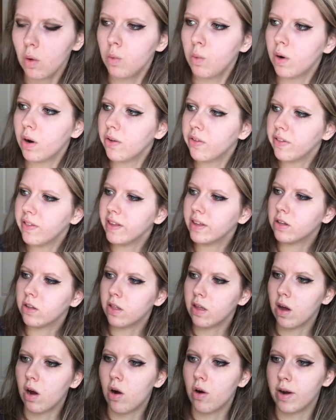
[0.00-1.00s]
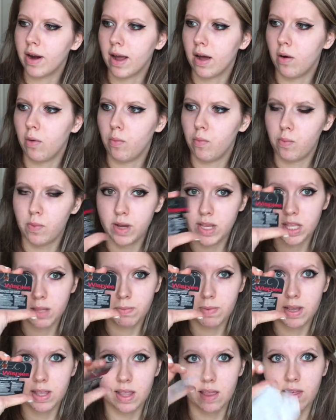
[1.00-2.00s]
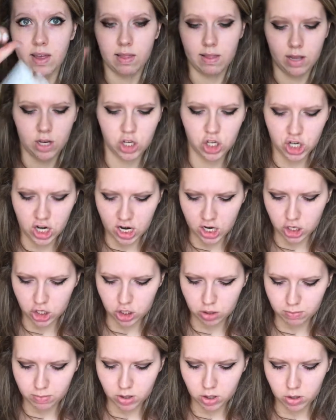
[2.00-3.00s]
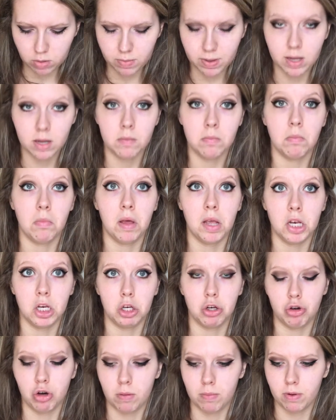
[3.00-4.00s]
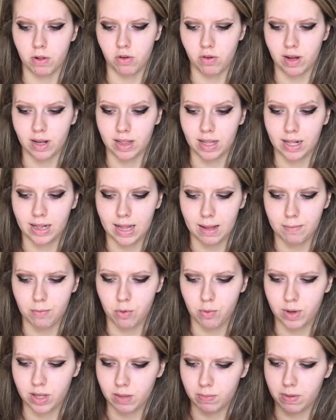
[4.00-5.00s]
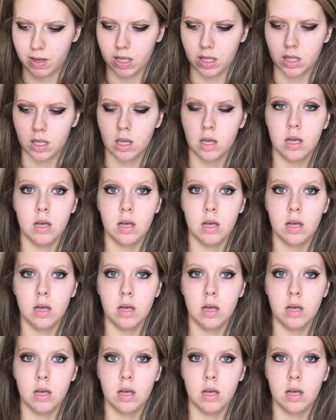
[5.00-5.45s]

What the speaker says: Oh no, these are the Ardell Wispies. I think they changed them a little bit. It just dropped. They're like the Glamour Wispies.